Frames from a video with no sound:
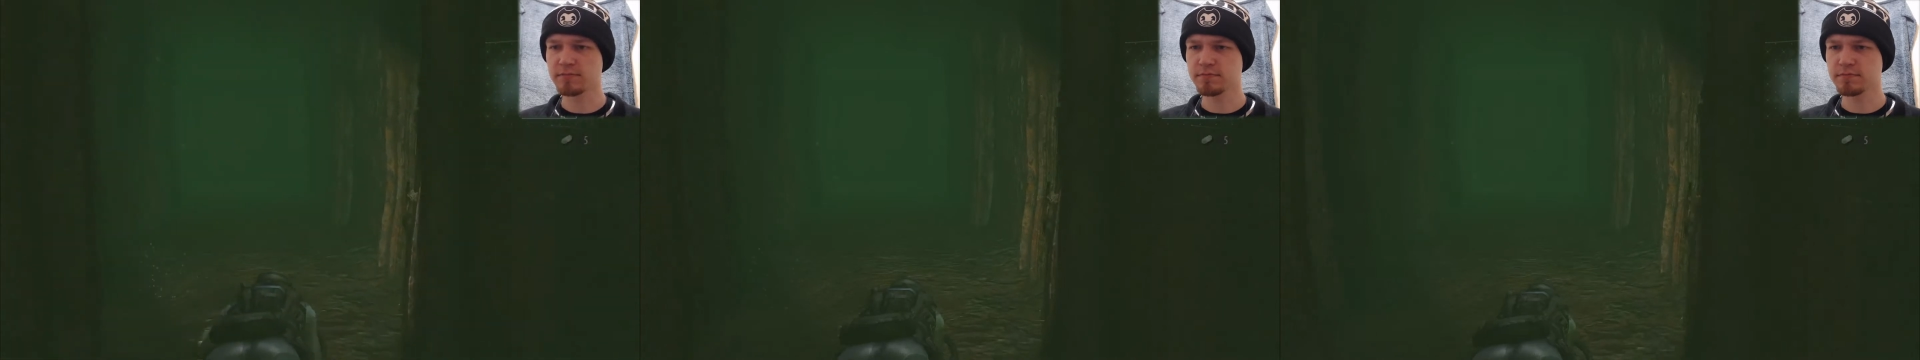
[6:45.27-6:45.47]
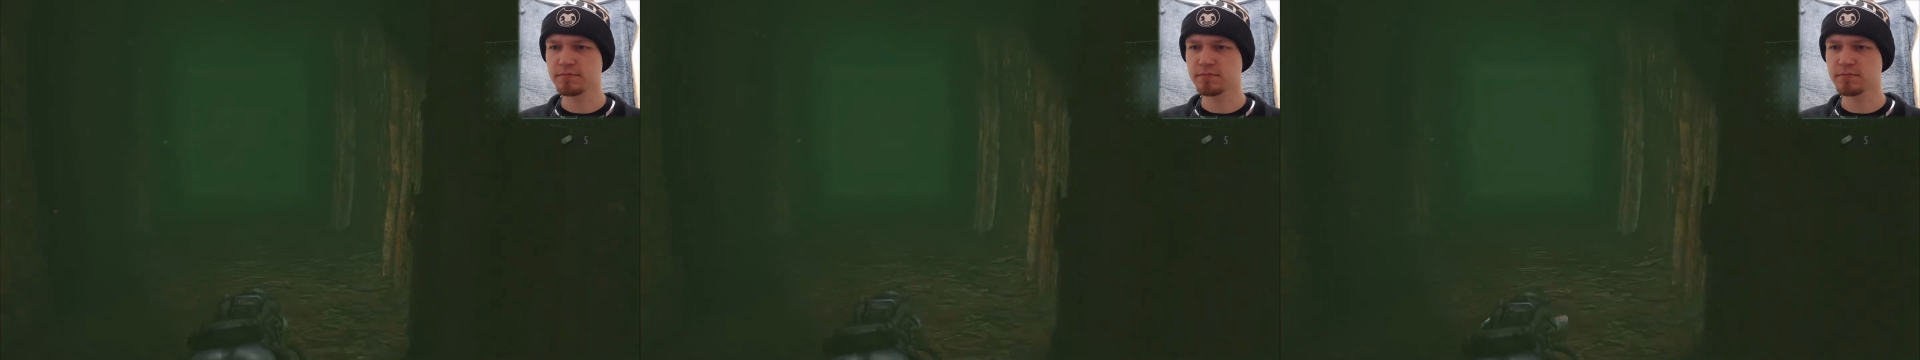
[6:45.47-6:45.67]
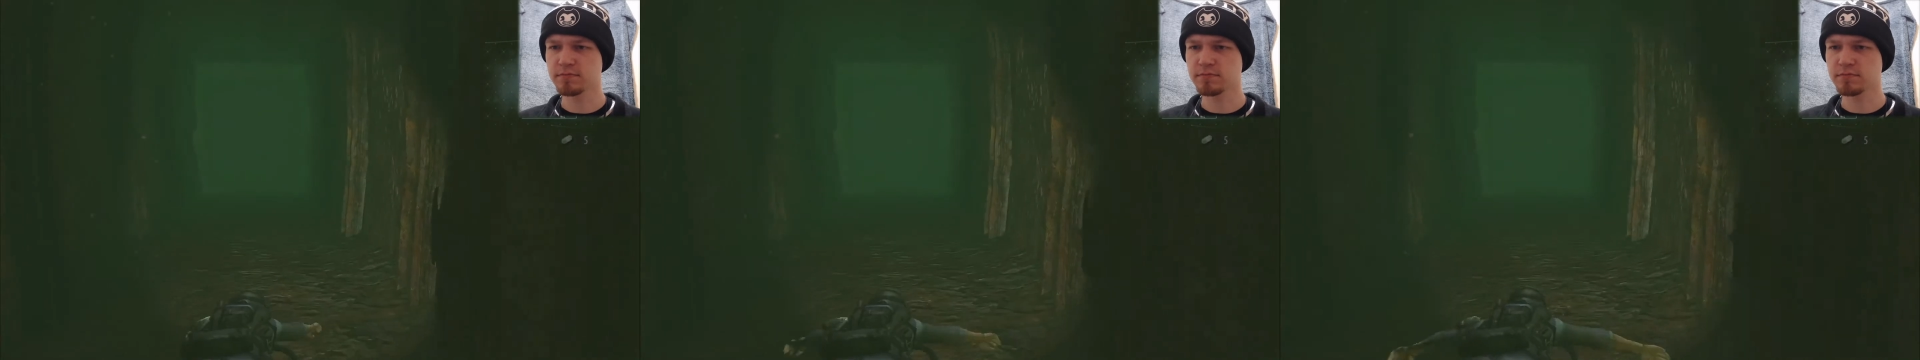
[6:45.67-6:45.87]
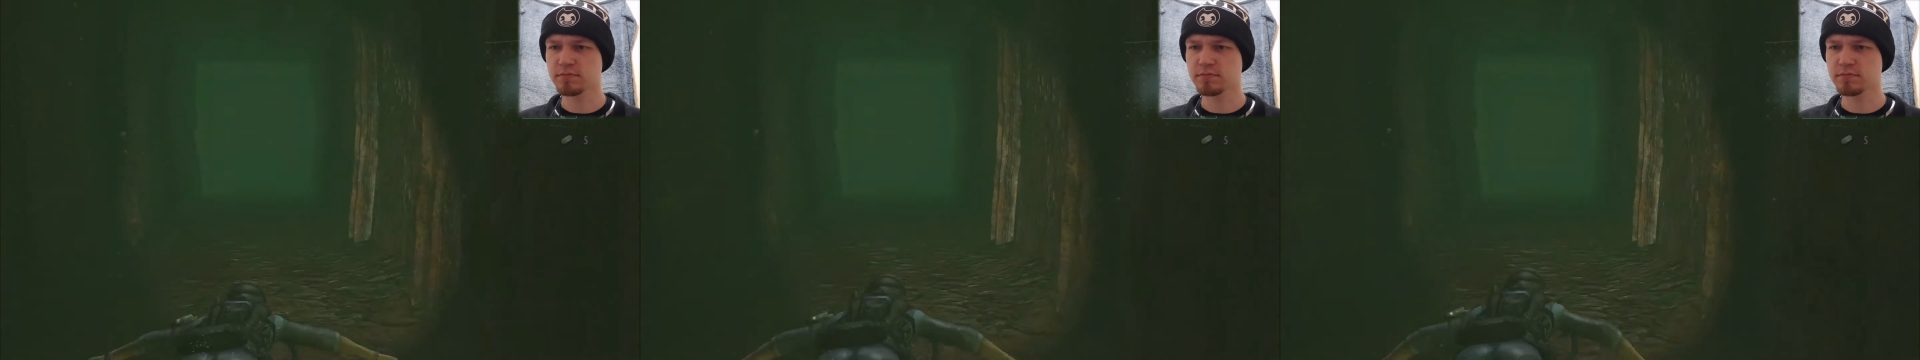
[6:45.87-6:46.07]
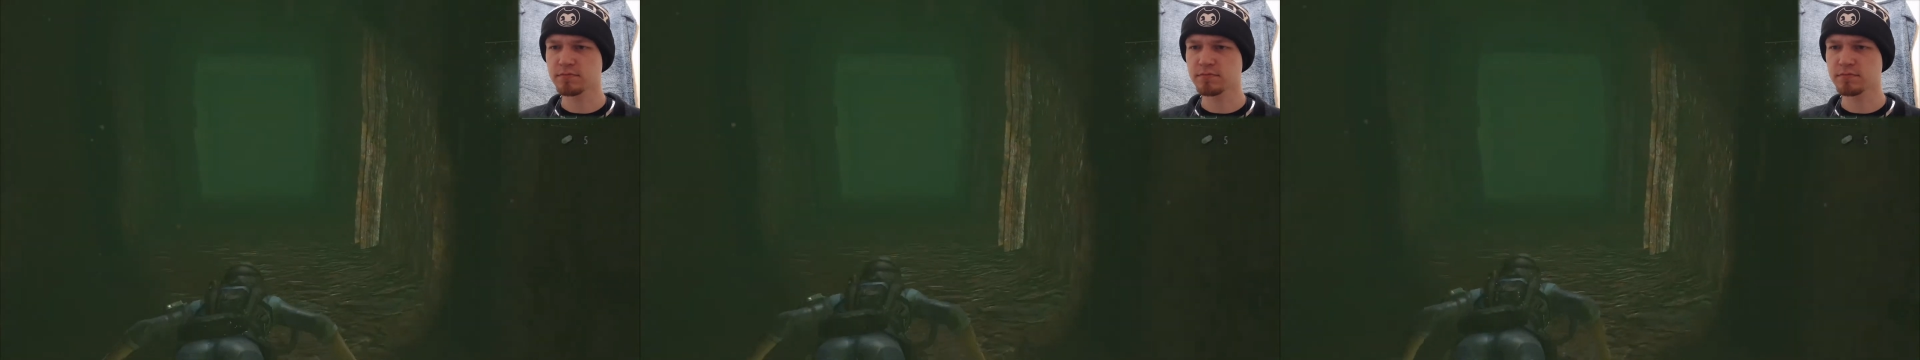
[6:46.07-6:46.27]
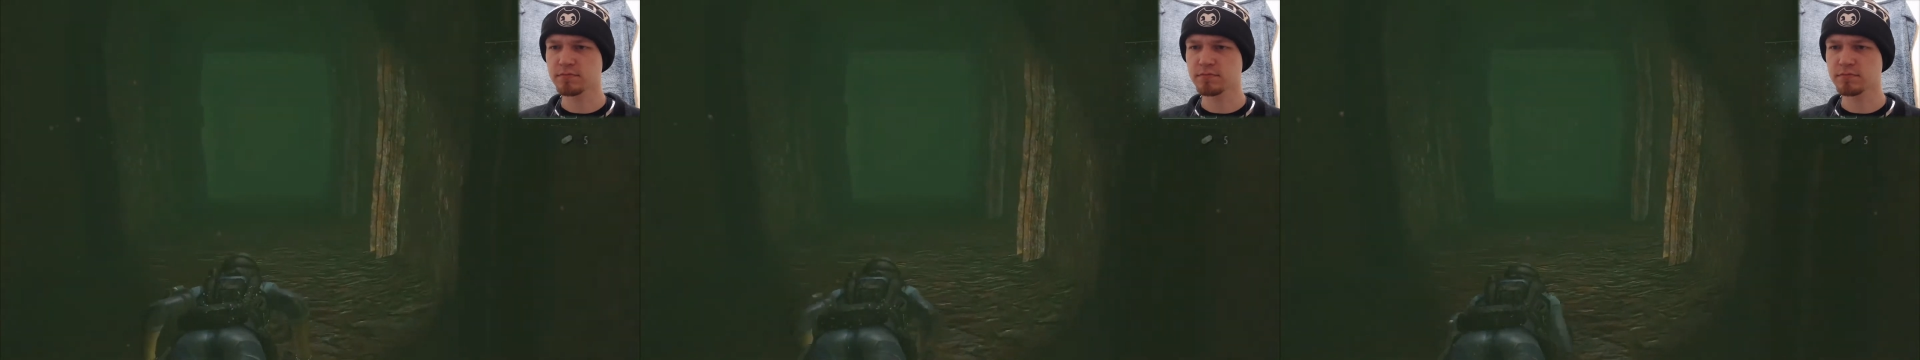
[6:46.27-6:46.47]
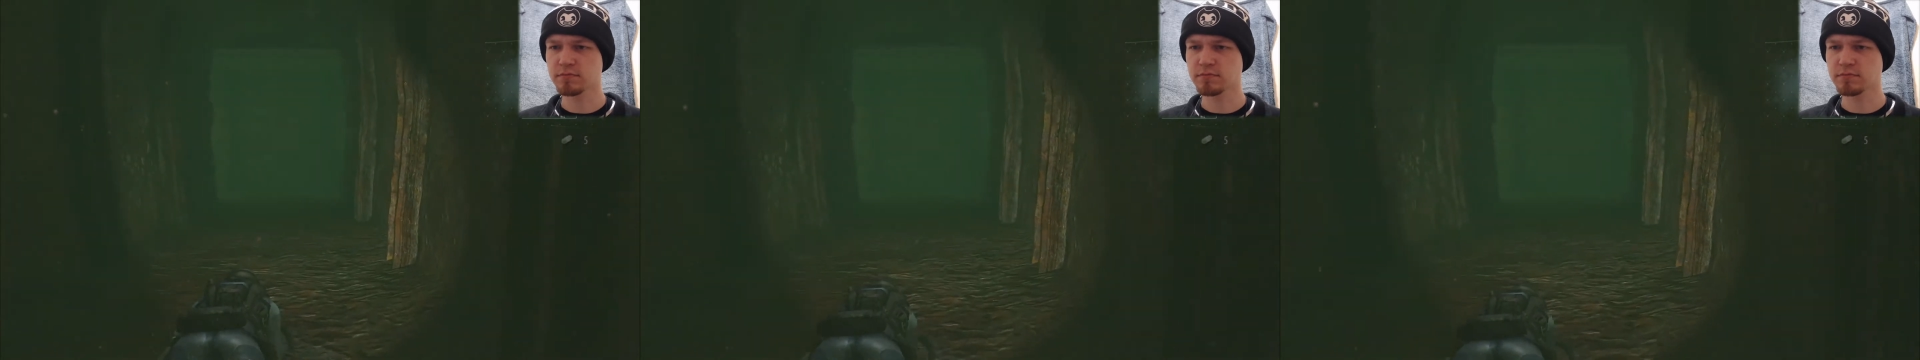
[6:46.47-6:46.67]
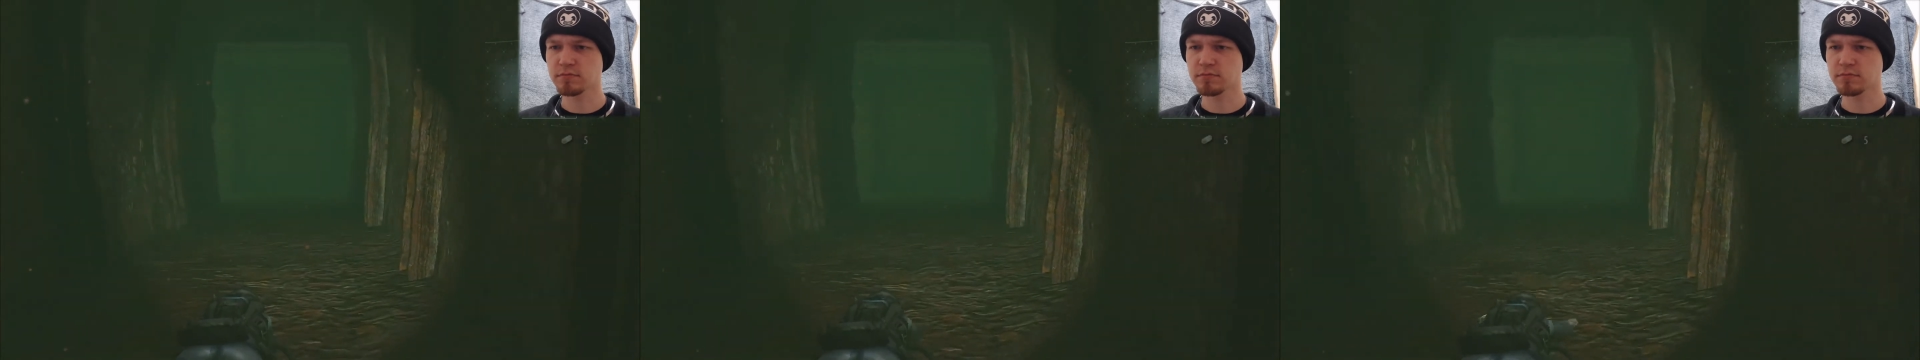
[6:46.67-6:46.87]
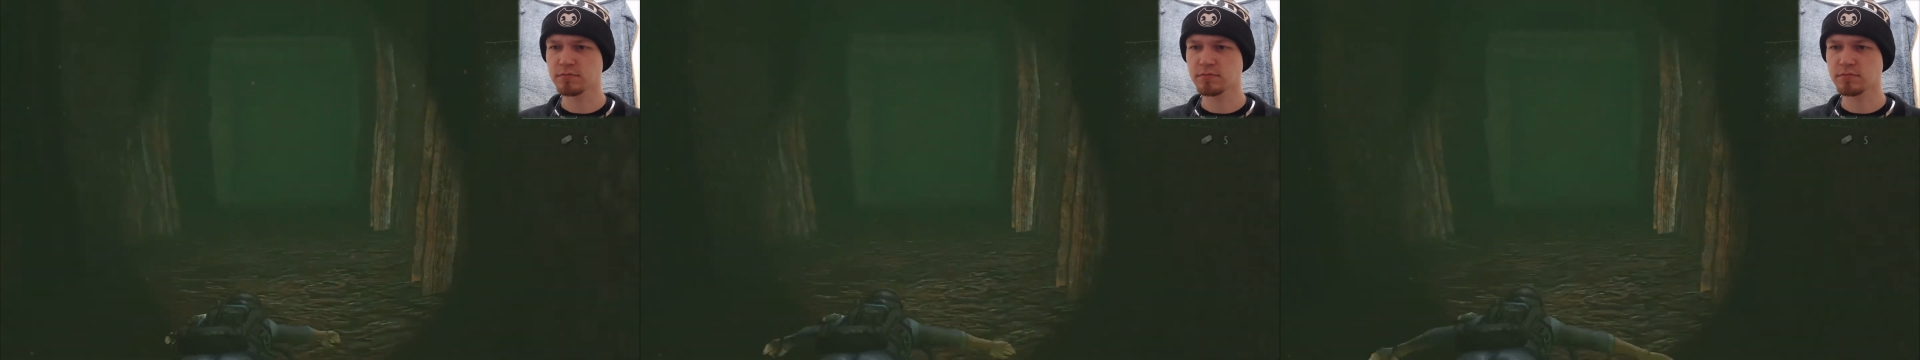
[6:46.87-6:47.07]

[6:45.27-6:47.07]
(no one is talking)